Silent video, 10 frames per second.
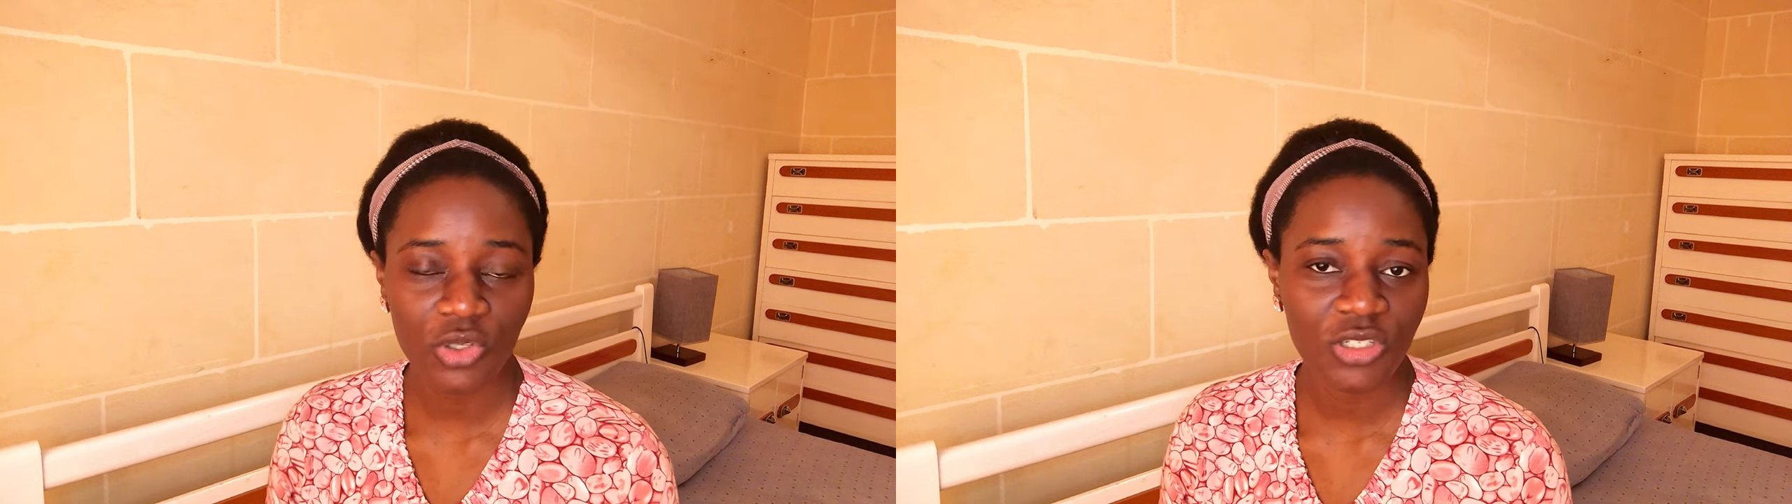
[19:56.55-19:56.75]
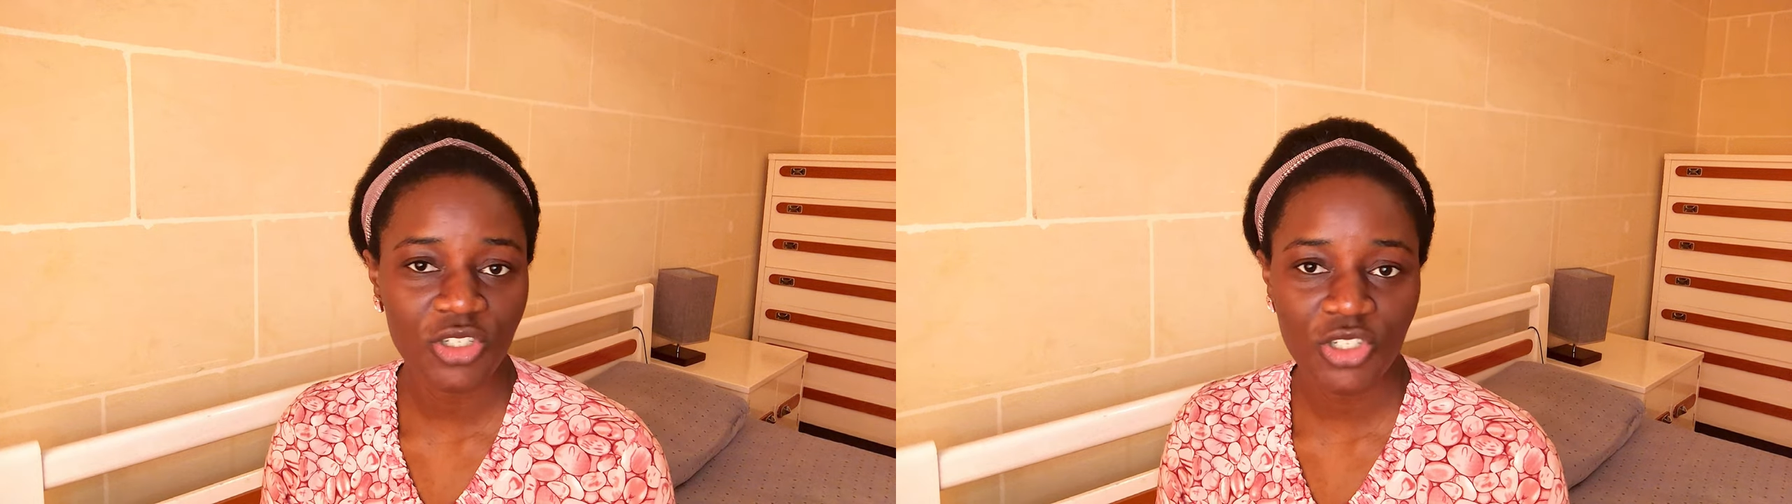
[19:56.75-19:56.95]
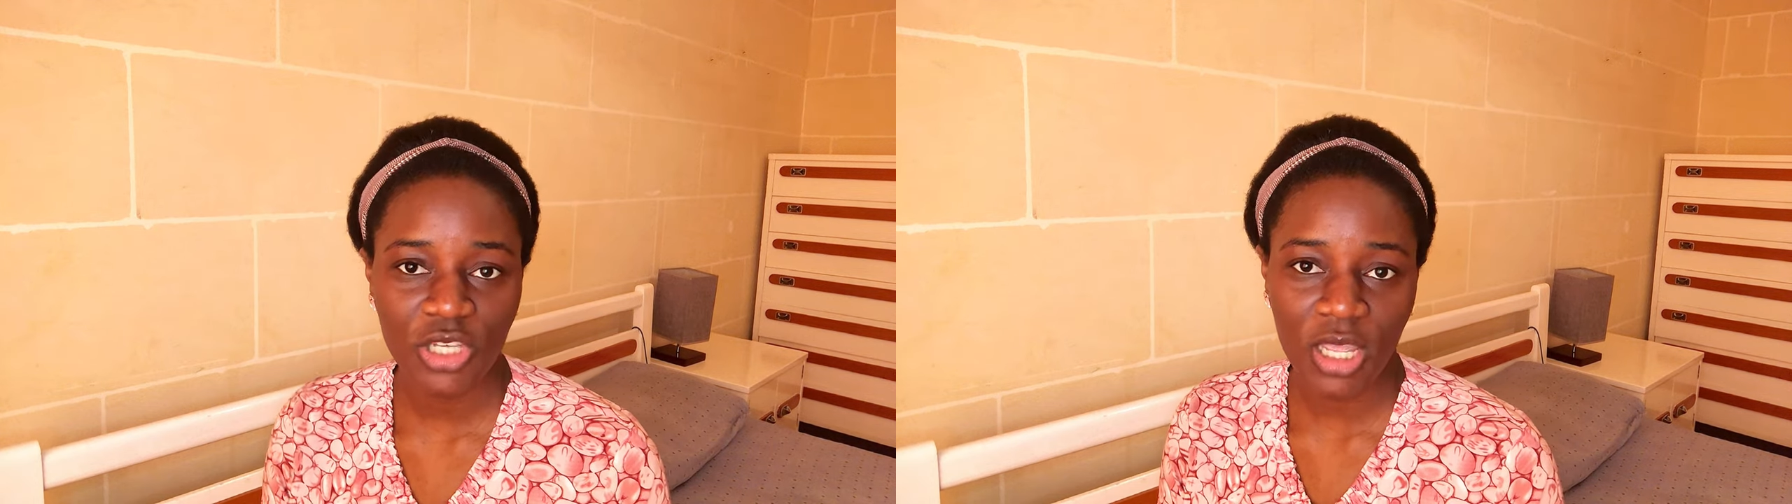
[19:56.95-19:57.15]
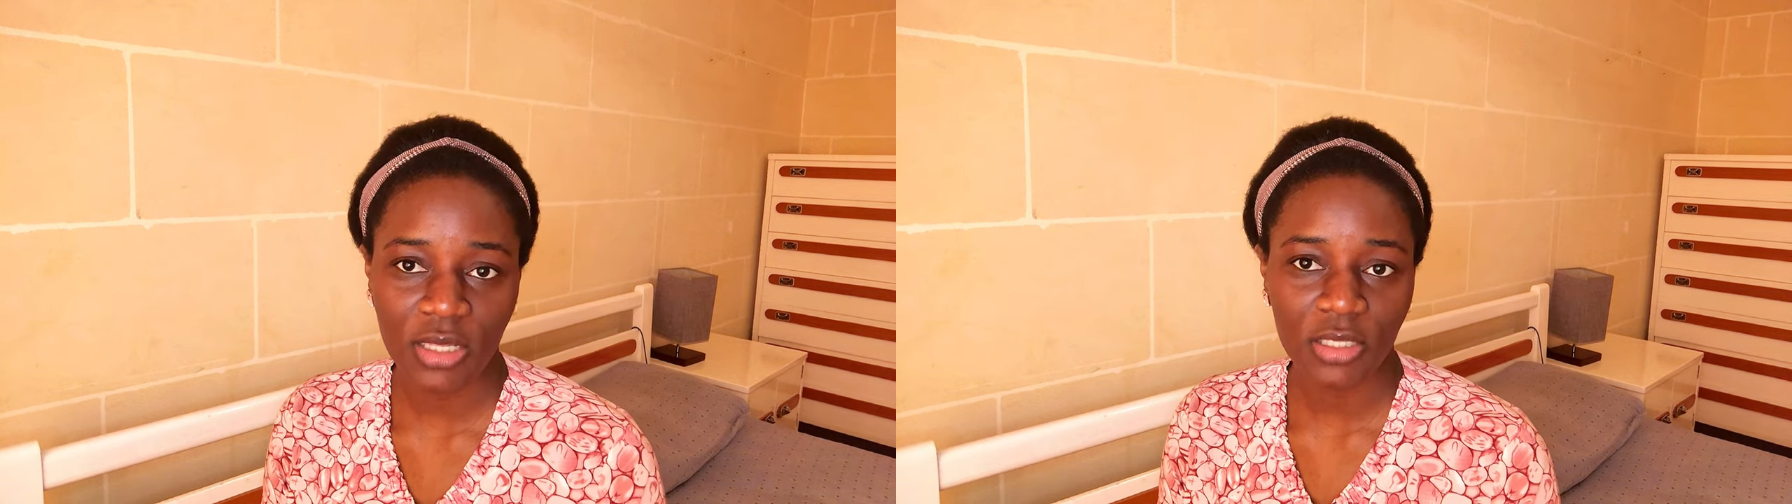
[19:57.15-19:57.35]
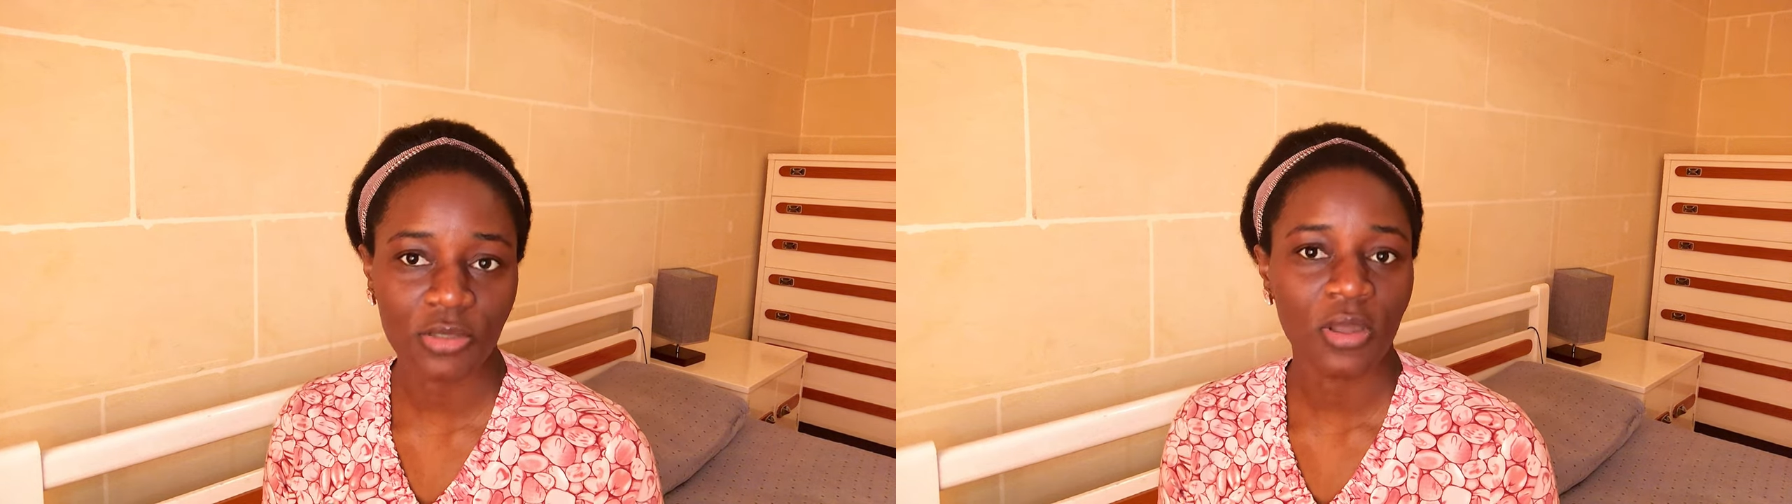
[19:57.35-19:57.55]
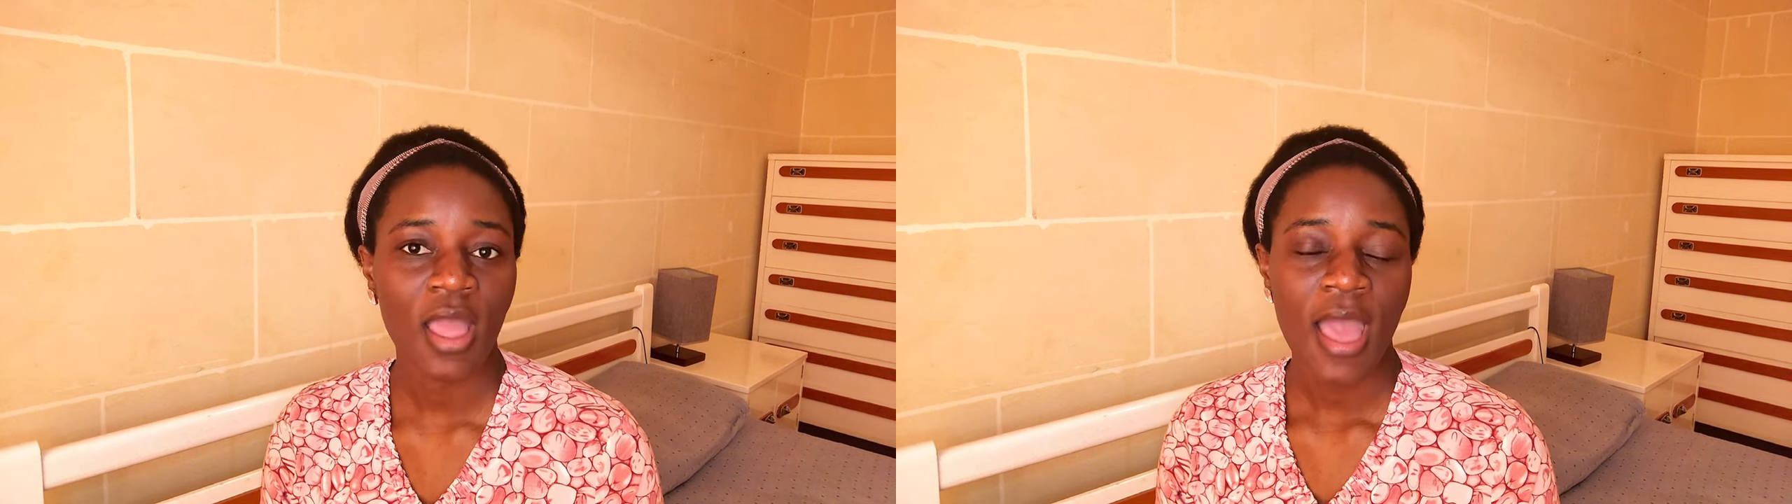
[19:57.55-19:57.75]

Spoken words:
on this channel